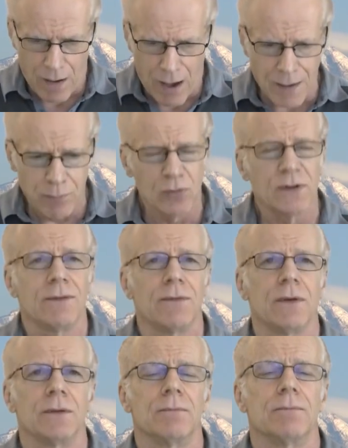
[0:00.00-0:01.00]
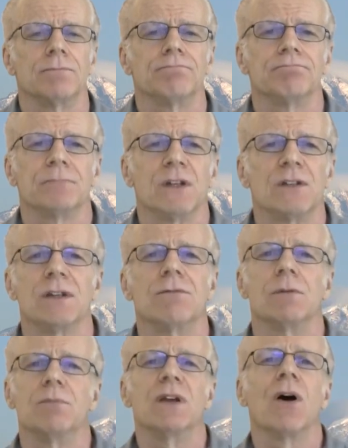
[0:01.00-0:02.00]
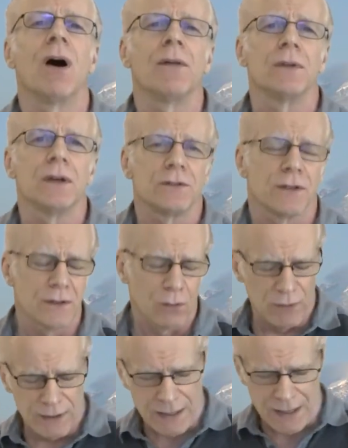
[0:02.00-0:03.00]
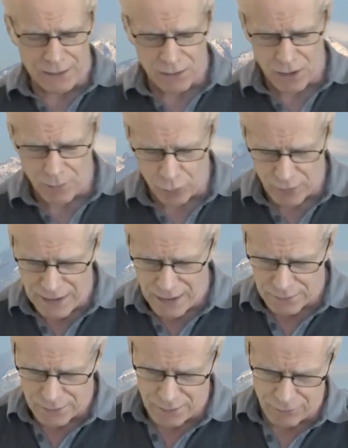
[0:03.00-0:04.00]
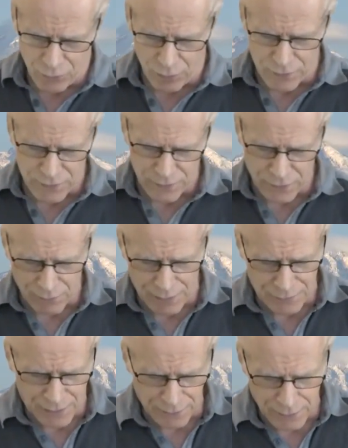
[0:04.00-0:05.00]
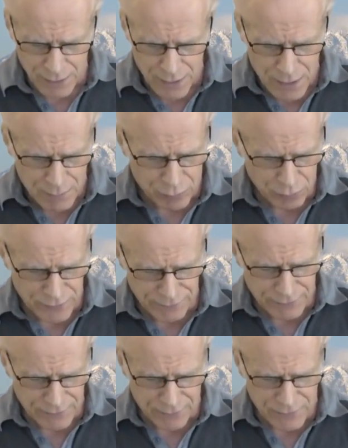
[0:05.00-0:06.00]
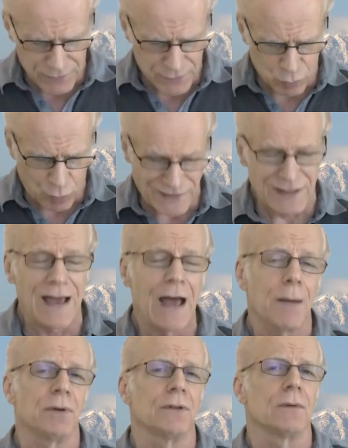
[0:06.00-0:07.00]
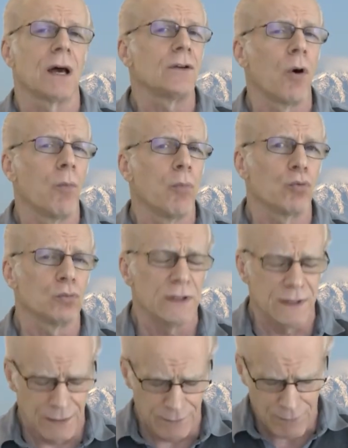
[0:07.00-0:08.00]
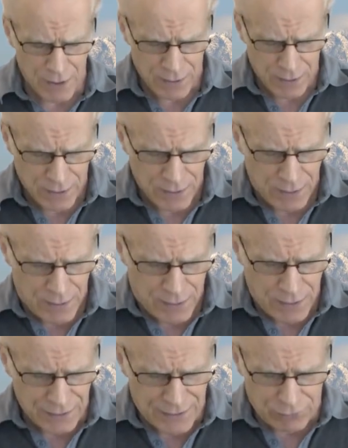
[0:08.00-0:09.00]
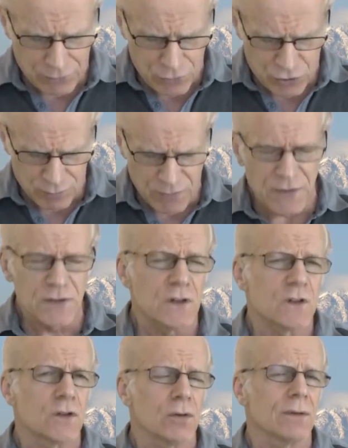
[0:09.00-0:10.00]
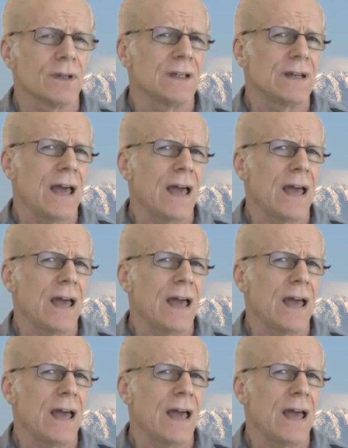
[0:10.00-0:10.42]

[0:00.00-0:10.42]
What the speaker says: I believe that it's even beyond this and that we can't comprehend it, of course, and so I'm not believing that this is what's happened. I don't believe in evolution, but this is certainly an